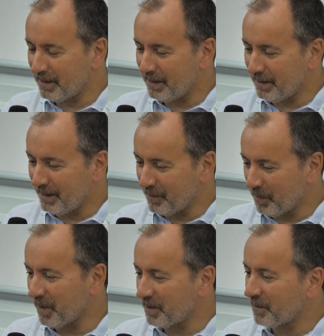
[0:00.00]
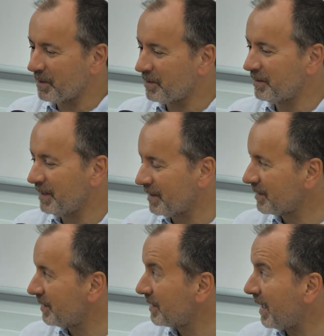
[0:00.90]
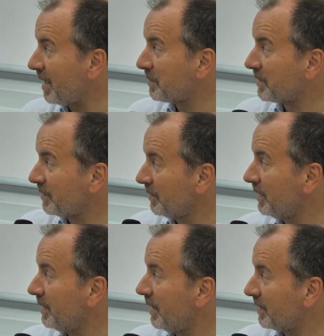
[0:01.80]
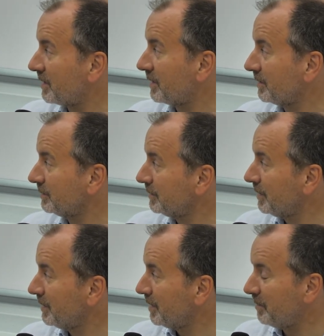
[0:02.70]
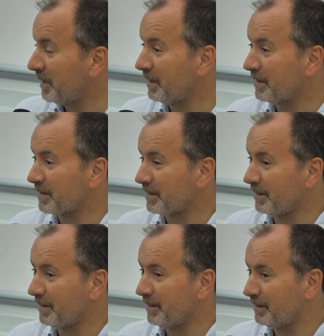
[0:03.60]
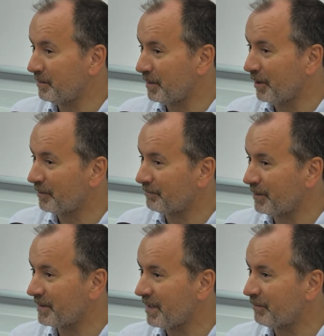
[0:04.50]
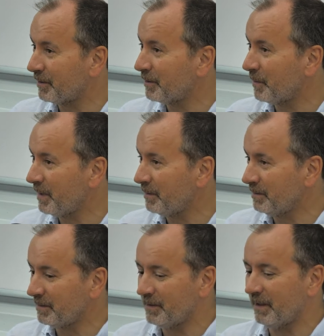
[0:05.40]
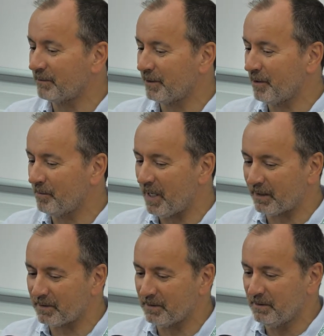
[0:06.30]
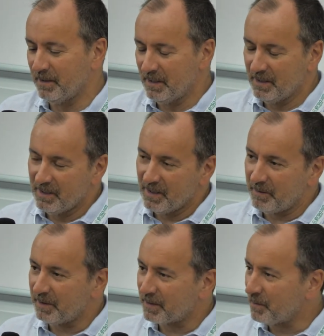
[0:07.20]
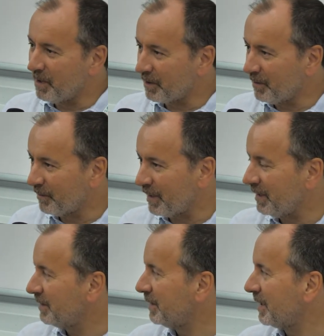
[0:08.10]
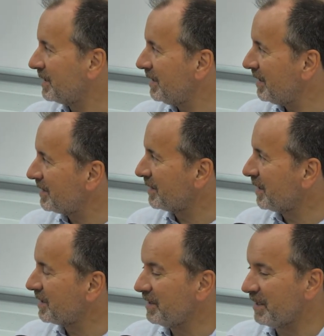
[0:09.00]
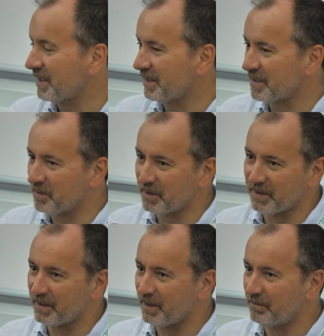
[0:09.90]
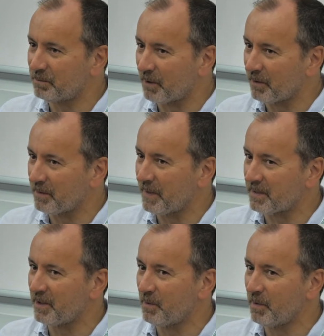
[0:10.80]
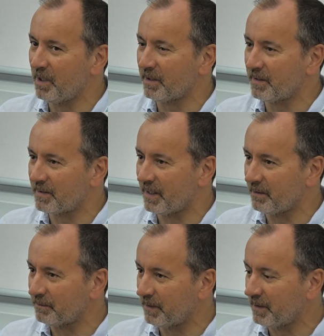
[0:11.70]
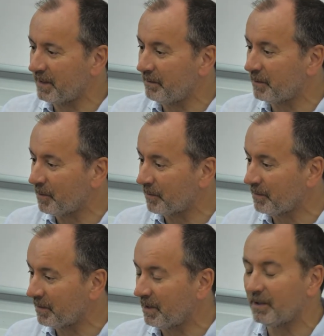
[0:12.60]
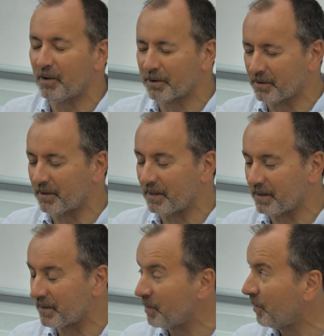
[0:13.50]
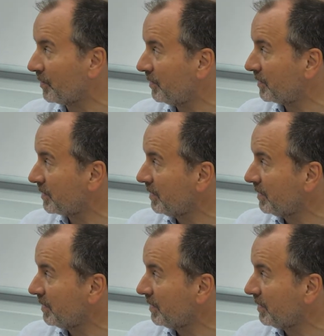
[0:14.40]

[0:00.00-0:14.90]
in reply to your question, the answer is absolutely yes. I mean, it's we're not really covering the wheel. You have to go back to, I mean, there's work already in the 1980s and 1990s, but probably the best known work is that of David Autor and his co-authors